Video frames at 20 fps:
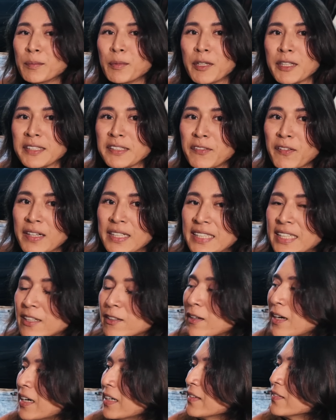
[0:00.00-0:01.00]
The boys finally
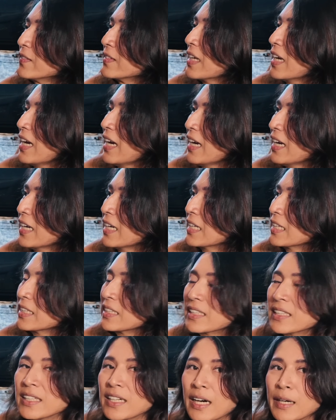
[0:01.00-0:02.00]
arrived and
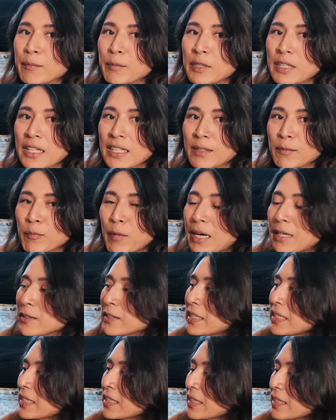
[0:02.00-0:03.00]
I'm done
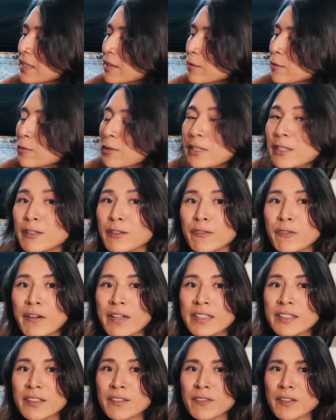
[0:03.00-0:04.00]
mounting the rear
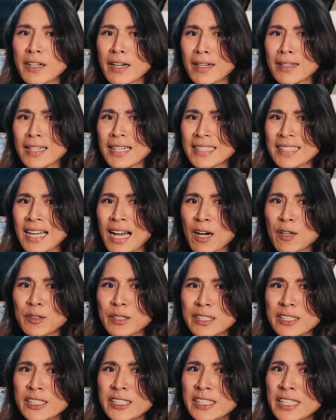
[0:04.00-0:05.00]
fender flare. I like how
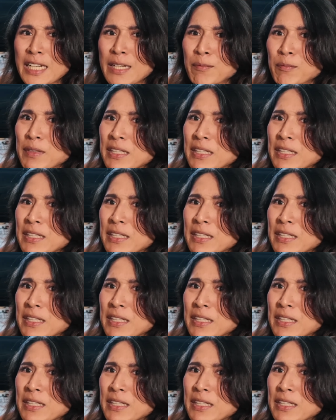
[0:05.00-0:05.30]
this shape